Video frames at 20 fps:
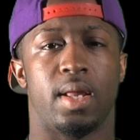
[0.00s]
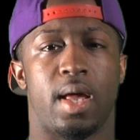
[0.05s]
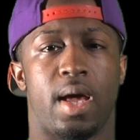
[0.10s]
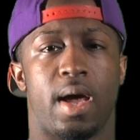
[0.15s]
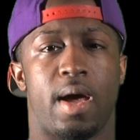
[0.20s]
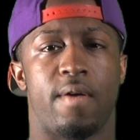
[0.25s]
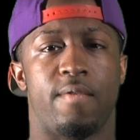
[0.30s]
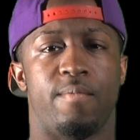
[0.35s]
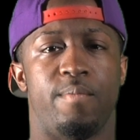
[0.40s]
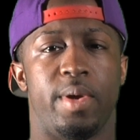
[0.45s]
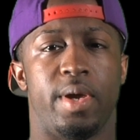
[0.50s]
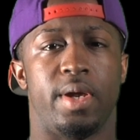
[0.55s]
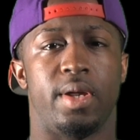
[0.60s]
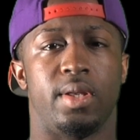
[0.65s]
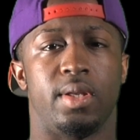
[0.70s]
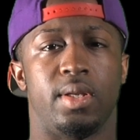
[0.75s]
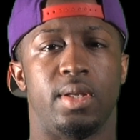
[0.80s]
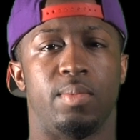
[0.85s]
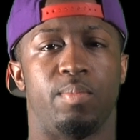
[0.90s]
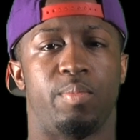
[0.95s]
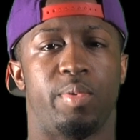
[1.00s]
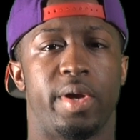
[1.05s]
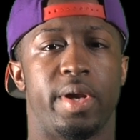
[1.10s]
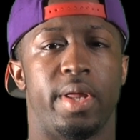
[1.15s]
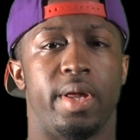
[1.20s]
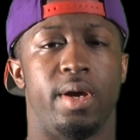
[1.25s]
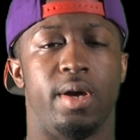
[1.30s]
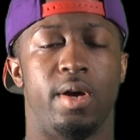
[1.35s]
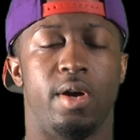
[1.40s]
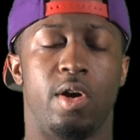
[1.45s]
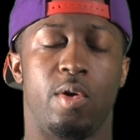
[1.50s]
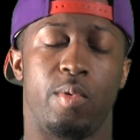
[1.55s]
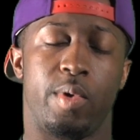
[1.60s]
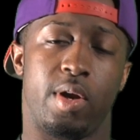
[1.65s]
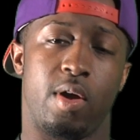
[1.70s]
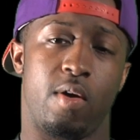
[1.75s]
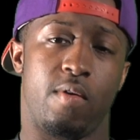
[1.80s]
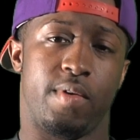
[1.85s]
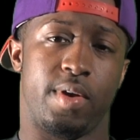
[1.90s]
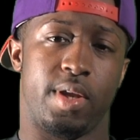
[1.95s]
I've been pretty good
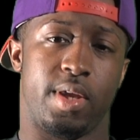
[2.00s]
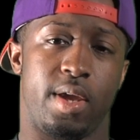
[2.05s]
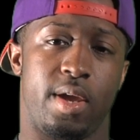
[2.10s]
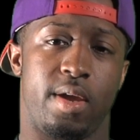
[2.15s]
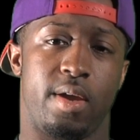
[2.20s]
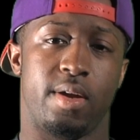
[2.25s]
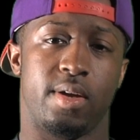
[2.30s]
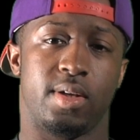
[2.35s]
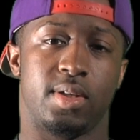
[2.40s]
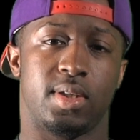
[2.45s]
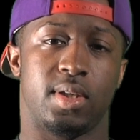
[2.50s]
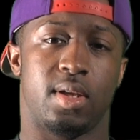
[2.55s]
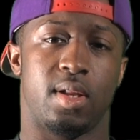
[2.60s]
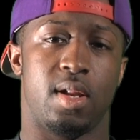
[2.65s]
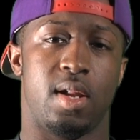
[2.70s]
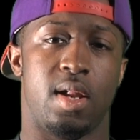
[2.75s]
with over the years,